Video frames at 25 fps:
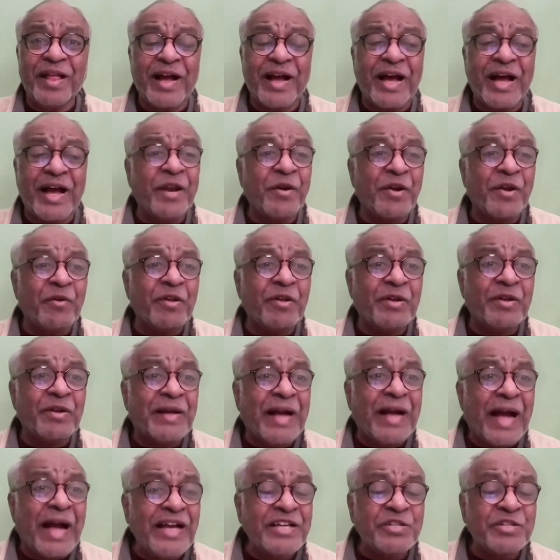And
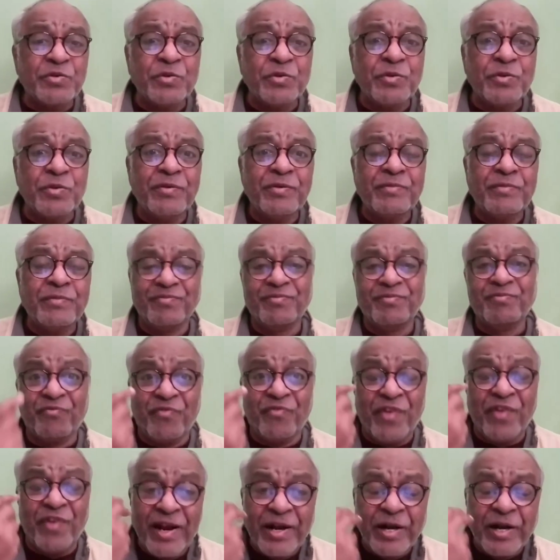guys who
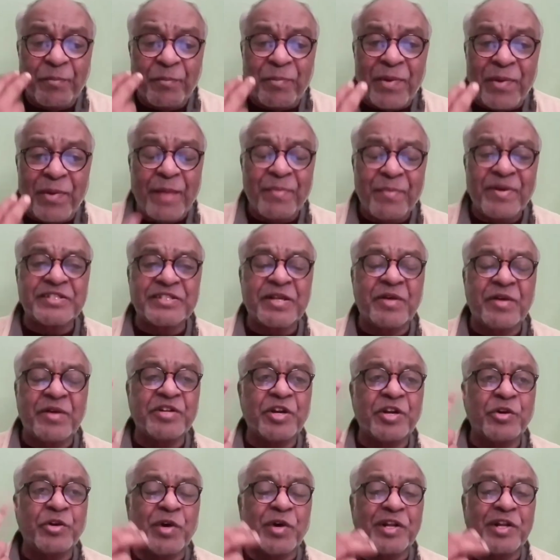failed PLAB
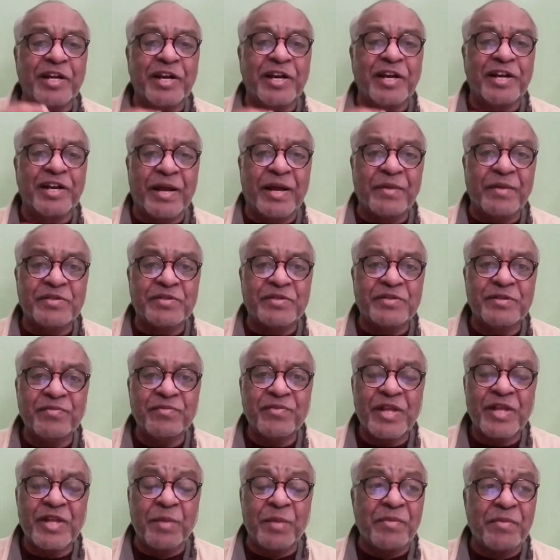examination 2 or 3 times,
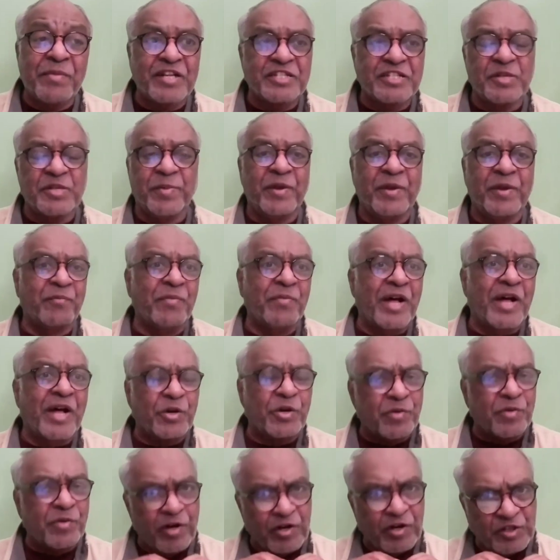MRCP Part
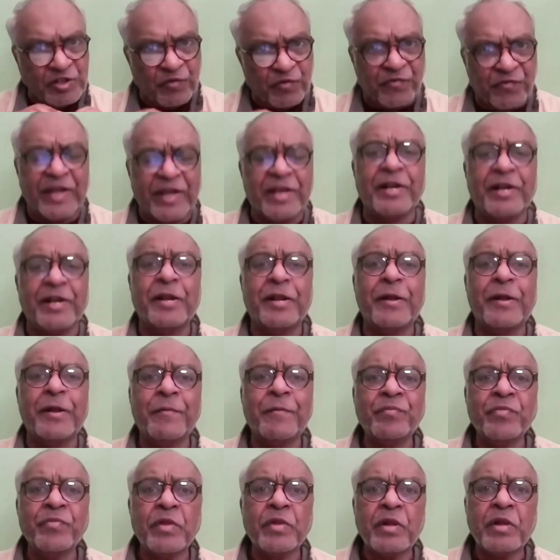1 also failed,
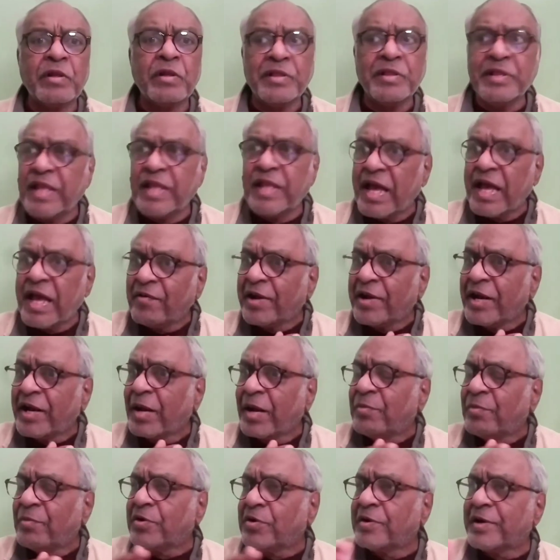they were
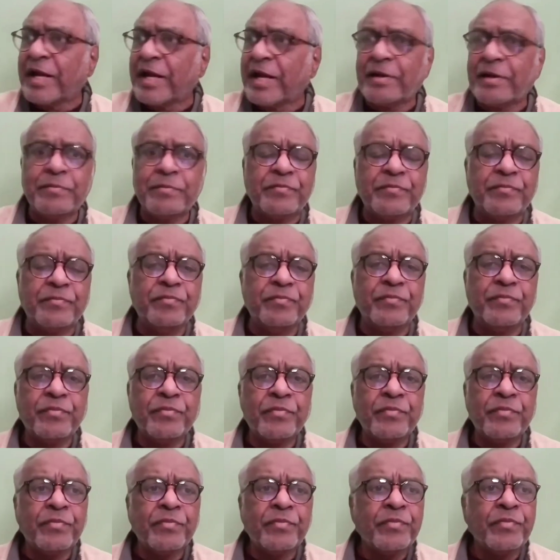able to get
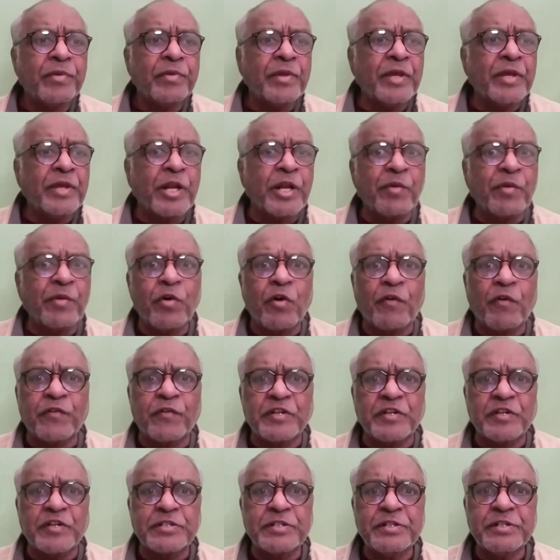interview
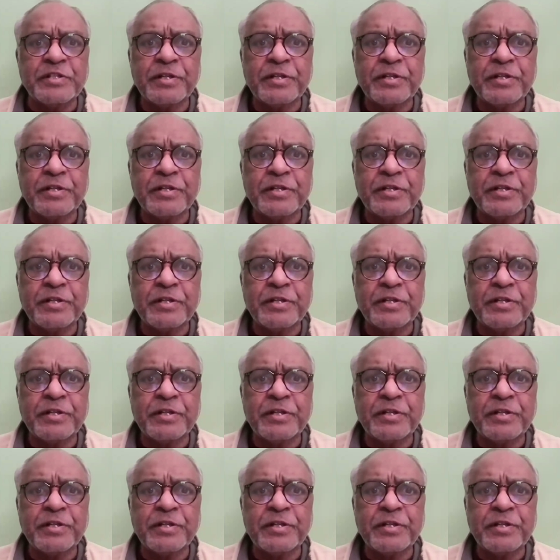offers.